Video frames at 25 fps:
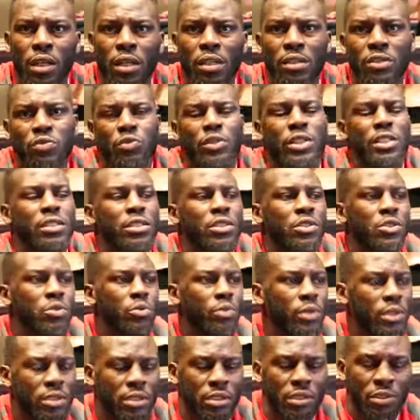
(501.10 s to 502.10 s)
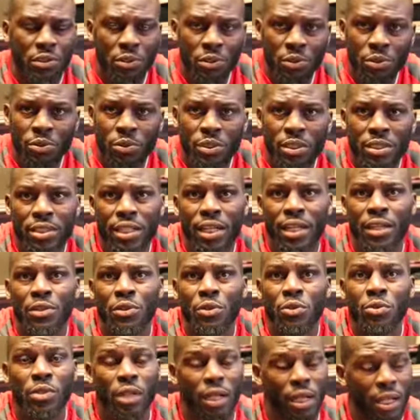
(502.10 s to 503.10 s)
This race issue wasn't new. It's not
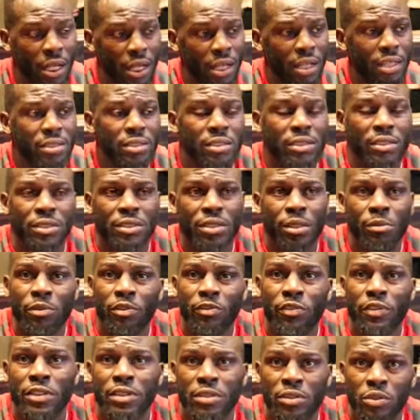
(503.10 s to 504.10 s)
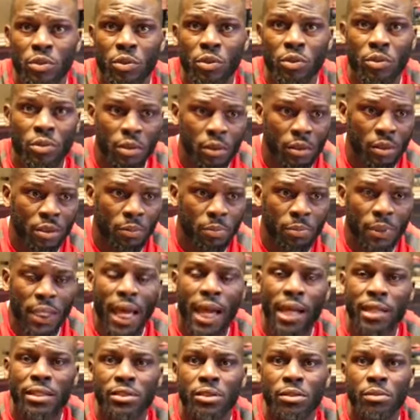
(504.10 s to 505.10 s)
new to us, to some of us, you know, the, the
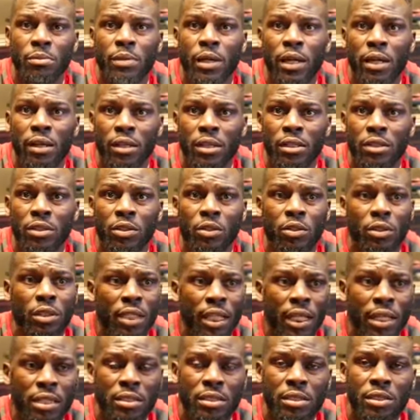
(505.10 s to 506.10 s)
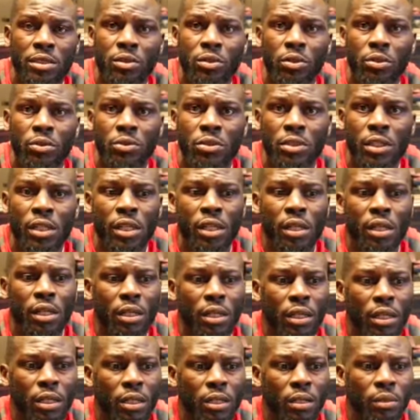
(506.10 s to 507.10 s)
blacks in America or the Latinos
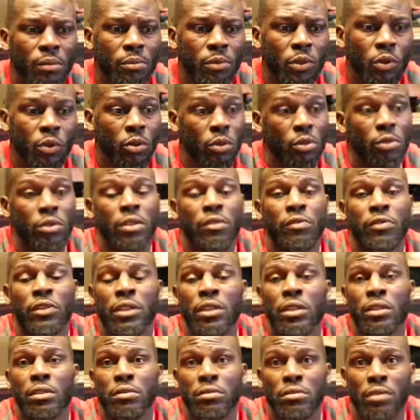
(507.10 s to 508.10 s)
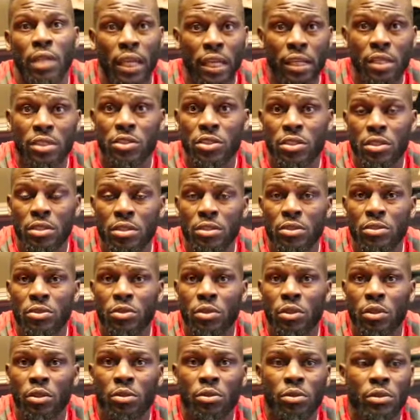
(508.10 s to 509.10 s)
um, or, or, even Asians,
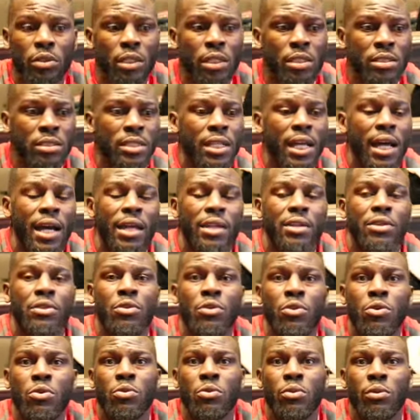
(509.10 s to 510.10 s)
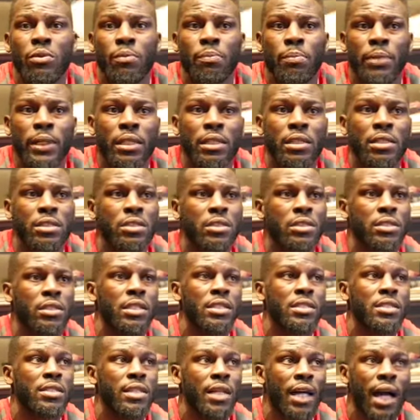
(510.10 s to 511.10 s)
you know, it's not new, but it's
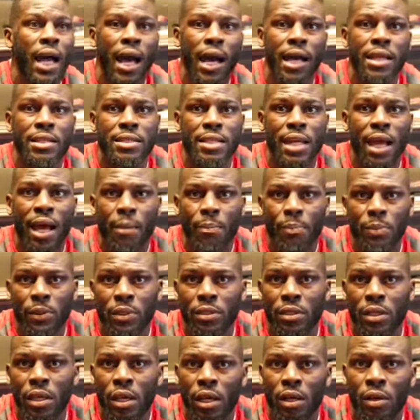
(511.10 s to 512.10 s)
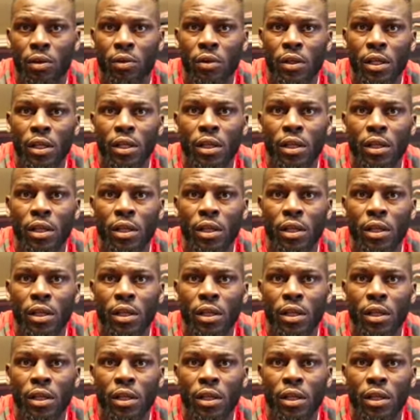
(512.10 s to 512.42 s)
it's the hot topic now.